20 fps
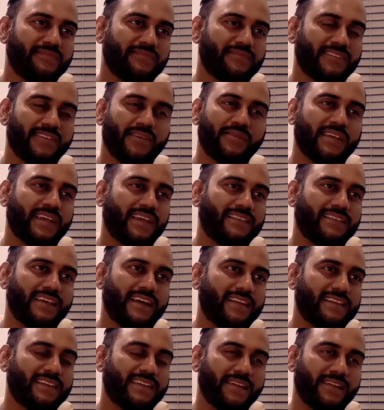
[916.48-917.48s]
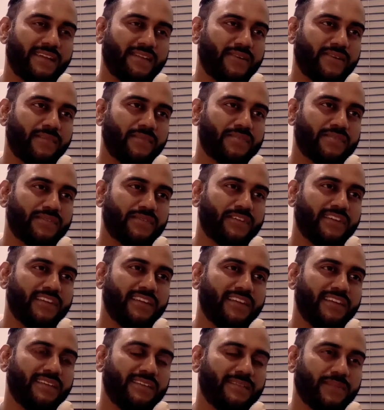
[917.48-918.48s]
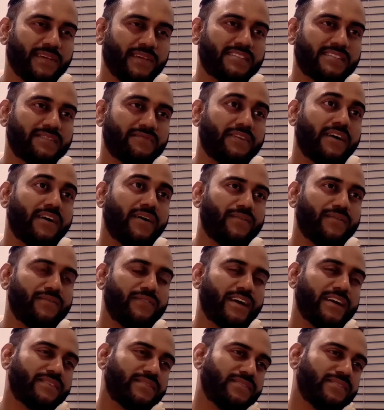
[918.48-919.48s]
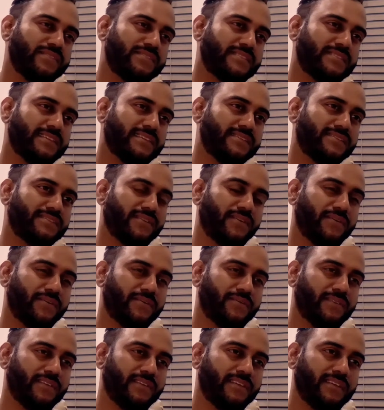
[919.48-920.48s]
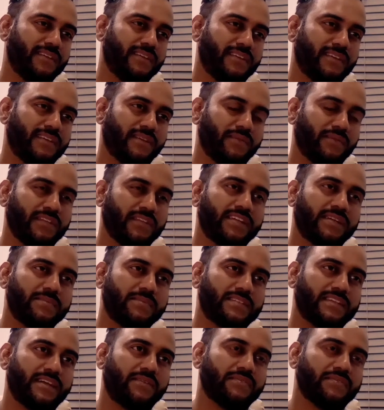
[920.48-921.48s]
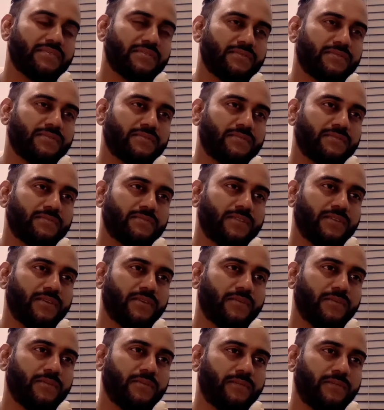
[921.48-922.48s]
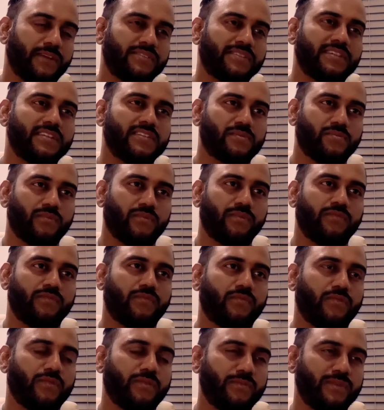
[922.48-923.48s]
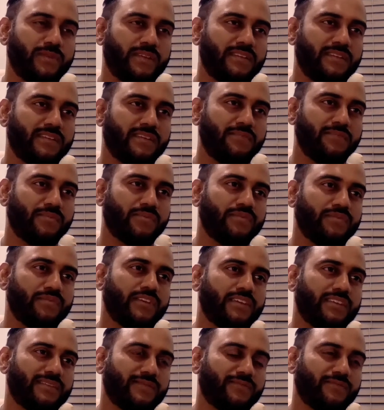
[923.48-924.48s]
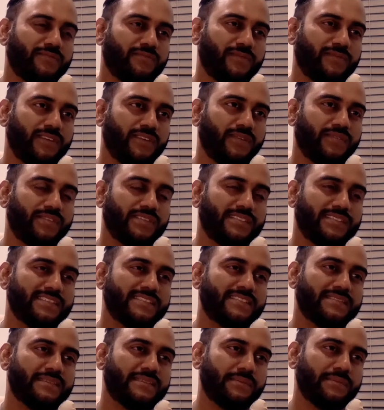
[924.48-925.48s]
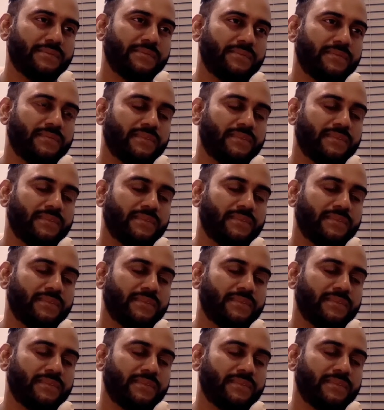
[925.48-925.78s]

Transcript: don't get that kind of opportunity because of other factors. And so it really comes down to, education reform and improving, the system